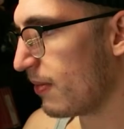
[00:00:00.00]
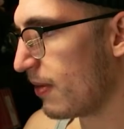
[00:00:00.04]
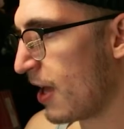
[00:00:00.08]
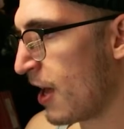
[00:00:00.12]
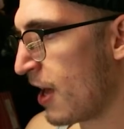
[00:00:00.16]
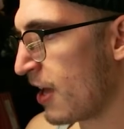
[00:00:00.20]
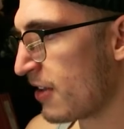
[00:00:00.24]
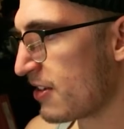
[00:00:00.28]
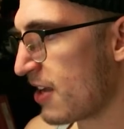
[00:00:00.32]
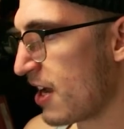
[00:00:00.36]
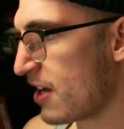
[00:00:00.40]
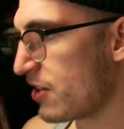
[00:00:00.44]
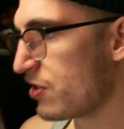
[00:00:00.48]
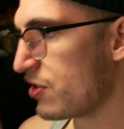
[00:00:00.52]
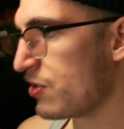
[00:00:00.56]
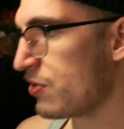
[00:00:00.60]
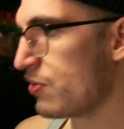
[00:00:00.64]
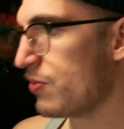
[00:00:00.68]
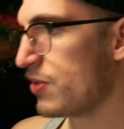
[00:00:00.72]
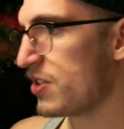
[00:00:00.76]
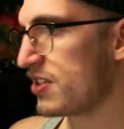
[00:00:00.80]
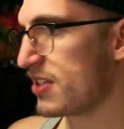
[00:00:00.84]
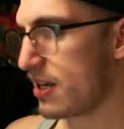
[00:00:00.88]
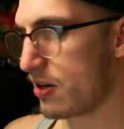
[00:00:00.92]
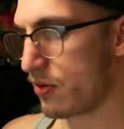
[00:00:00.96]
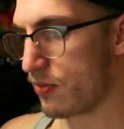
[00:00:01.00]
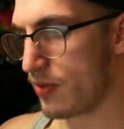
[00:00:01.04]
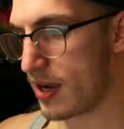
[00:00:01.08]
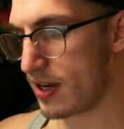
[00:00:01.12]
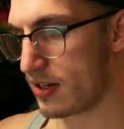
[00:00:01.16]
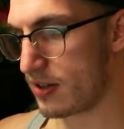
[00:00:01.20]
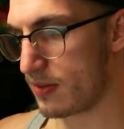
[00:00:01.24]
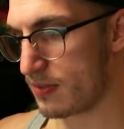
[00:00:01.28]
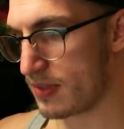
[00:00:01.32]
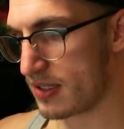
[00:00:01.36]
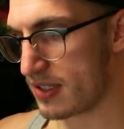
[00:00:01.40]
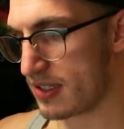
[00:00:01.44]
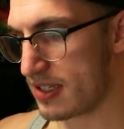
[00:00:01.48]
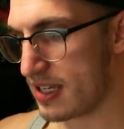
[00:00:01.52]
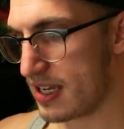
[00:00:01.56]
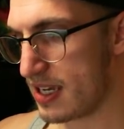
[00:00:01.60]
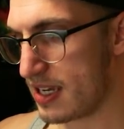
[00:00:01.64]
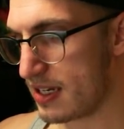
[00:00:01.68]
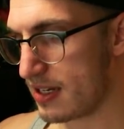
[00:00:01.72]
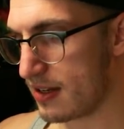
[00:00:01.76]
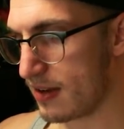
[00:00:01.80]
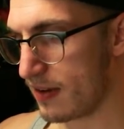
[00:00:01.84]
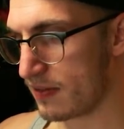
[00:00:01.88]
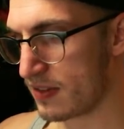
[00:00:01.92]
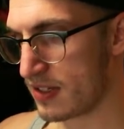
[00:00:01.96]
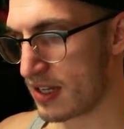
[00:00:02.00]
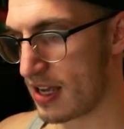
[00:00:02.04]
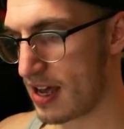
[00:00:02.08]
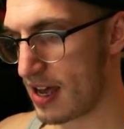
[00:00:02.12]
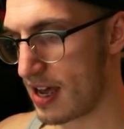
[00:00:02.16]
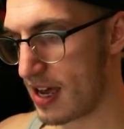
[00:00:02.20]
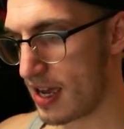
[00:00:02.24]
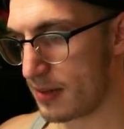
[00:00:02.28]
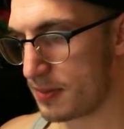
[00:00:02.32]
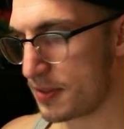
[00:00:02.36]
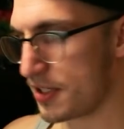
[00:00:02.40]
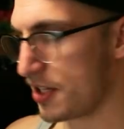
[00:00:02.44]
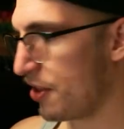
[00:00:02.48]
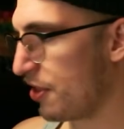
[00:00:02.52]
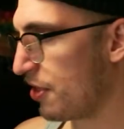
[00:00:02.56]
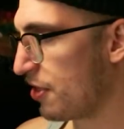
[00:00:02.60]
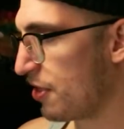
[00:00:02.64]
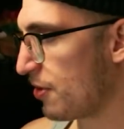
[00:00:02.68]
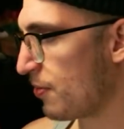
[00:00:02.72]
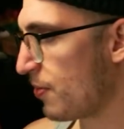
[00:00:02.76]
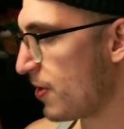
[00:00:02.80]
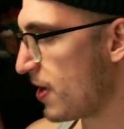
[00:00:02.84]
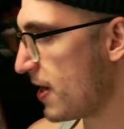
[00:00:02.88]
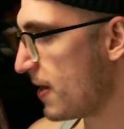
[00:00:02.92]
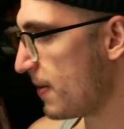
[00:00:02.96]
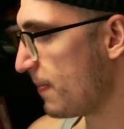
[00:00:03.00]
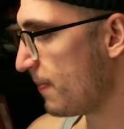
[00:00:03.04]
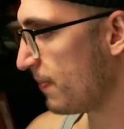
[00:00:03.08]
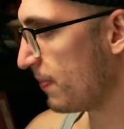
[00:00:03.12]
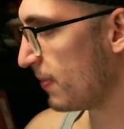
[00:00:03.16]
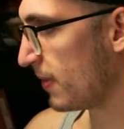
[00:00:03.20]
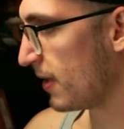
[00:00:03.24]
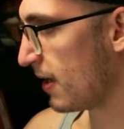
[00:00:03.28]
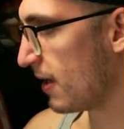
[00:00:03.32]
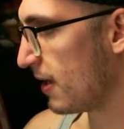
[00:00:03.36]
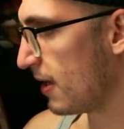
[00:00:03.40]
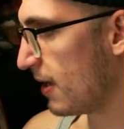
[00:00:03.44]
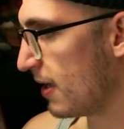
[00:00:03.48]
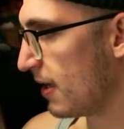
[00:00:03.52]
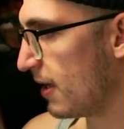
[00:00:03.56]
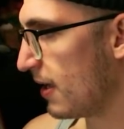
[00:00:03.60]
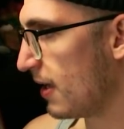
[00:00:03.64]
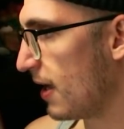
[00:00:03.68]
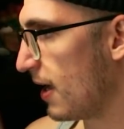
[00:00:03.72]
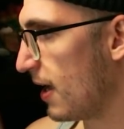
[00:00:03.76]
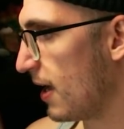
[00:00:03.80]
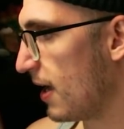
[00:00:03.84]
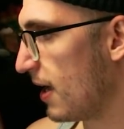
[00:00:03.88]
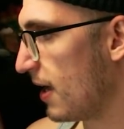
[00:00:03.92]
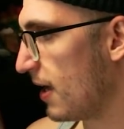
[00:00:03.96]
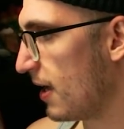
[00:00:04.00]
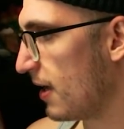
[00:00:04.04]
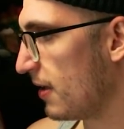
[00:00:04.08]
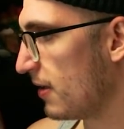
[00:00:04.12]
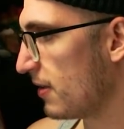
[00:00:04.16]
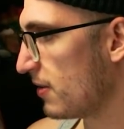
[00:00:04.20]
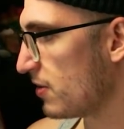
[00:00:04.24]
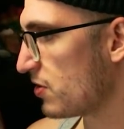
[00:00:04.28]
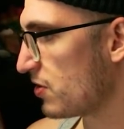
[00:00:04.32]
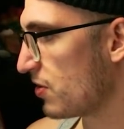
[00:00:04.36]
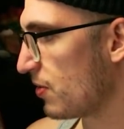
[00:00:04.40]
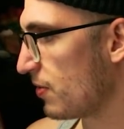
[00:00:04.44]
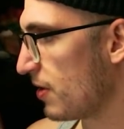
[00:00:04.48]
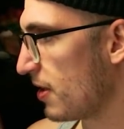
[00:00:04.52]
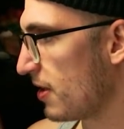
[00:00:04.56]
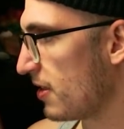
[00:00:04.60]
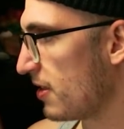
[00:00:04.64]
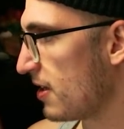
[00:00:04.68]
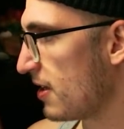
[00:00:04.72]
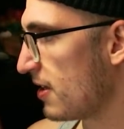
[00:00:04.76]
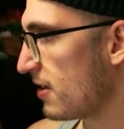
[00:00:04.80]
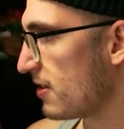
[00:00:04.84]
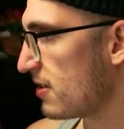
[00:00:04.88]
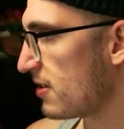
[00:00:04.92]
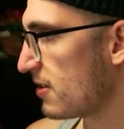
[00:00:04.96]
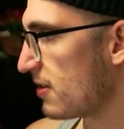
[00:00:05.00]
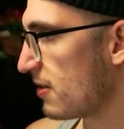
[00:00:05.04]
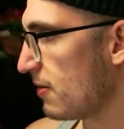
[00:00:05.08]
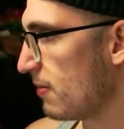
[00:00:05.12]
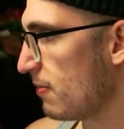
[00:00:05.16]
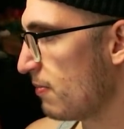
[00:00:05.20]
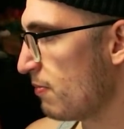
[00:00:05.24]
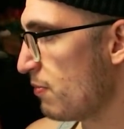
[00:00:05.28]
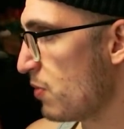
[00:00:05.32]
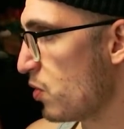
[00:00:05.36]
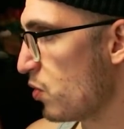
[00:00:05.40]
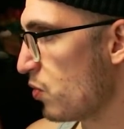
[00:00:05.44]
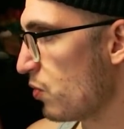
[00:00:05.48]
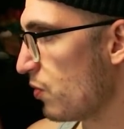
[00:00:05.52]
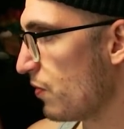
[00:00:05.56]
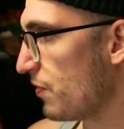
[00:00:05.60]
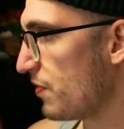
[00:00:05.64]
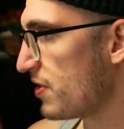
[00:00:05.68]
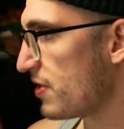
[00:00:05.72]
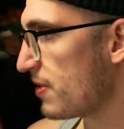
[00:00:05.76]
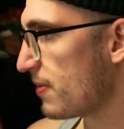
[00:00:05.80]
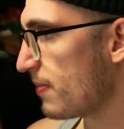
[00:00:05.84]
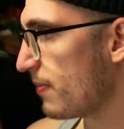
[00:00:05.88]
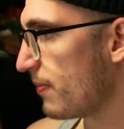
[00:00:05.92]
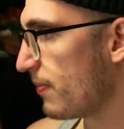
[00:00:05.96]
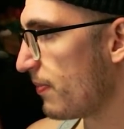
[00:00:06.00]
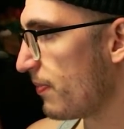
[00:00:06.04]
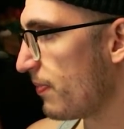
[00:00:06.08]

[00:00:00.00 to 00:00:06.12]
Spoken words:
As I do, we set a random seed of time to 3 so that this moves.